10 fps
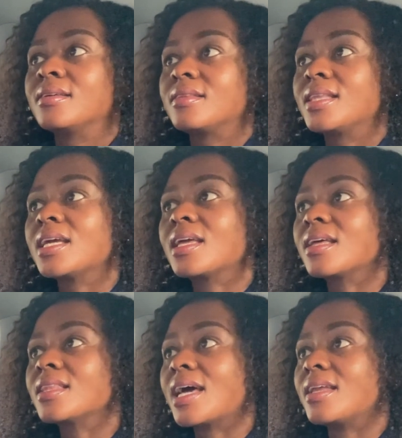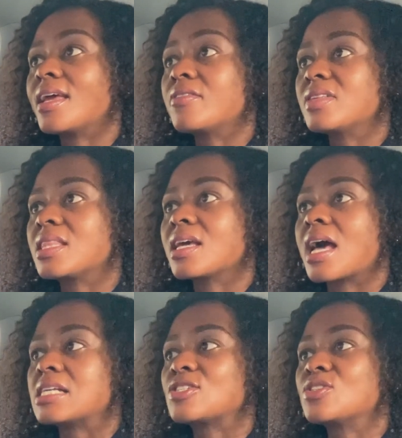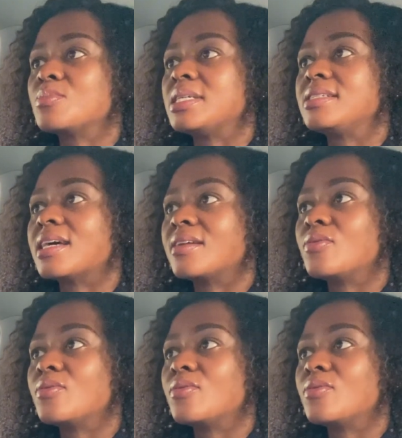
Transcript: thinking that everything has to be done